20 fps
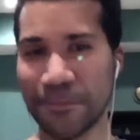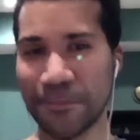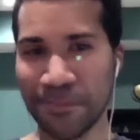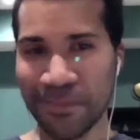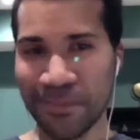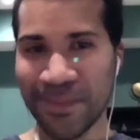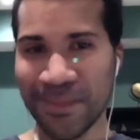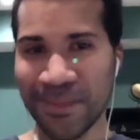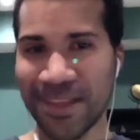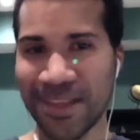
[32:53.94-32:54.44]

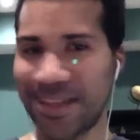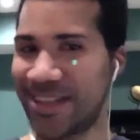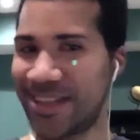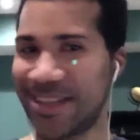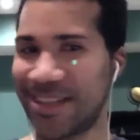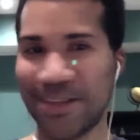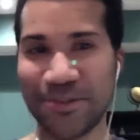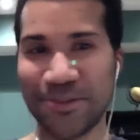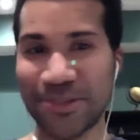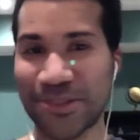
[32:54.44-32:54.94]
Yeah,
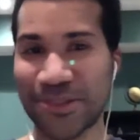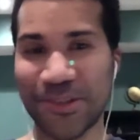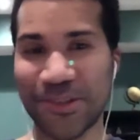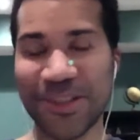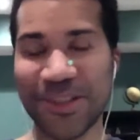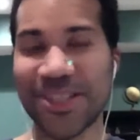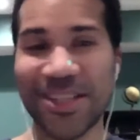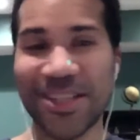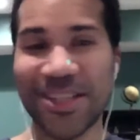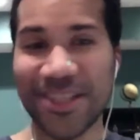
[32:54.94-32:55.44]
that was
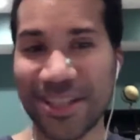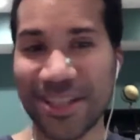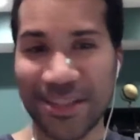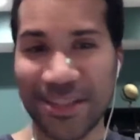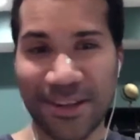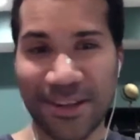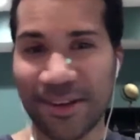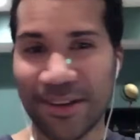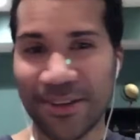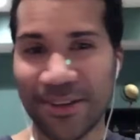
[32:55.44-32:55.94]
crazy, and they
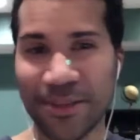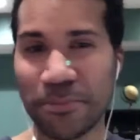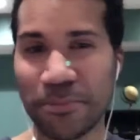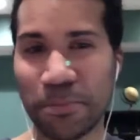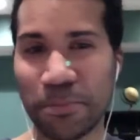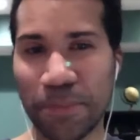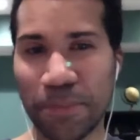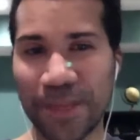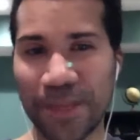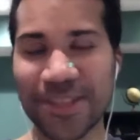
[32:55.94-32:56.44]
called
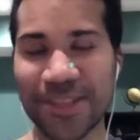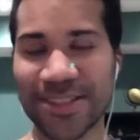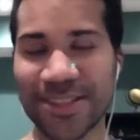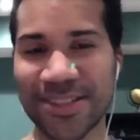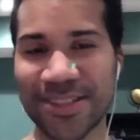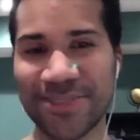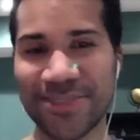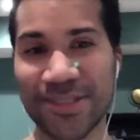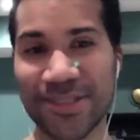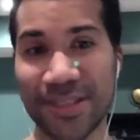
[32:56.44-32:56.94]
them myths.
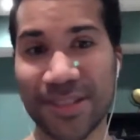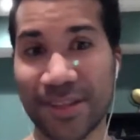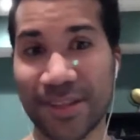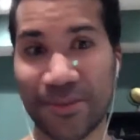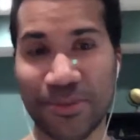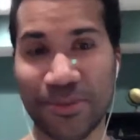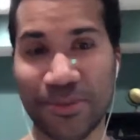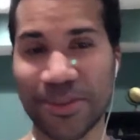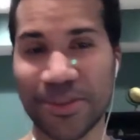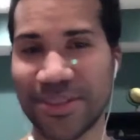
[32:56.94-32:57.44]
It was like
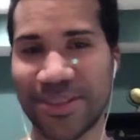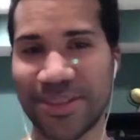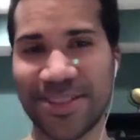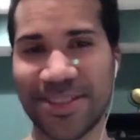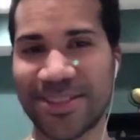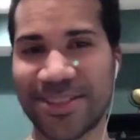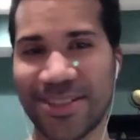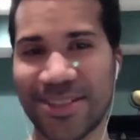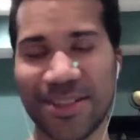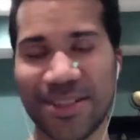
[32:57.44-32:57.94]

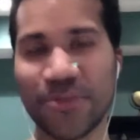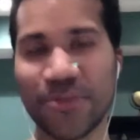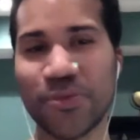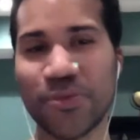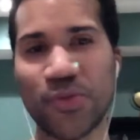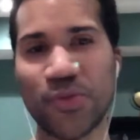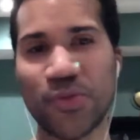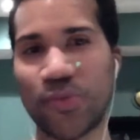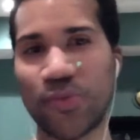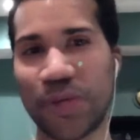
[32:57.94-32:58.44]
it
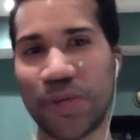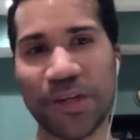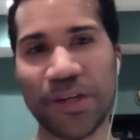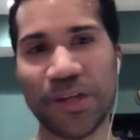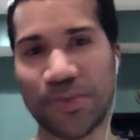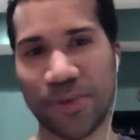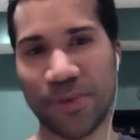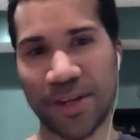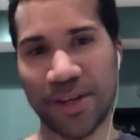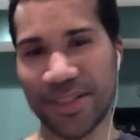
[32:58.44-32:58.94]
was
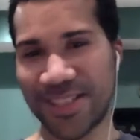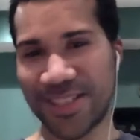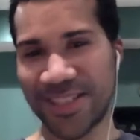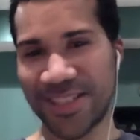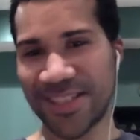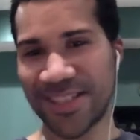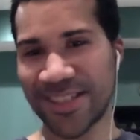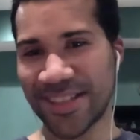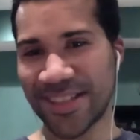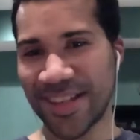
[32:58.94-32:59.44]
weird
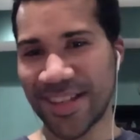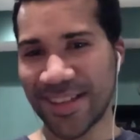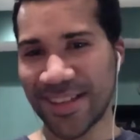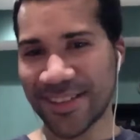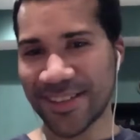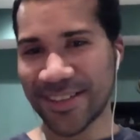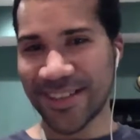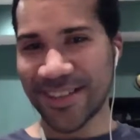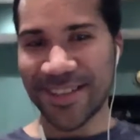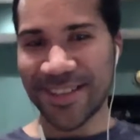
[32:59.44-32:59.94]
watching it
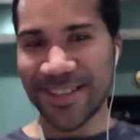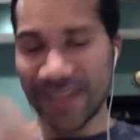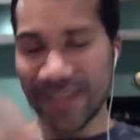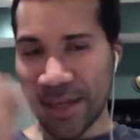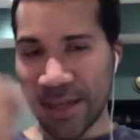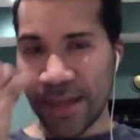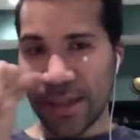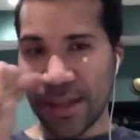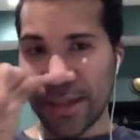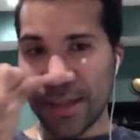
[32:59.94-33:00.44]
that and
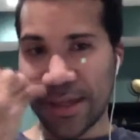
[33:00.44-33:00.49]
like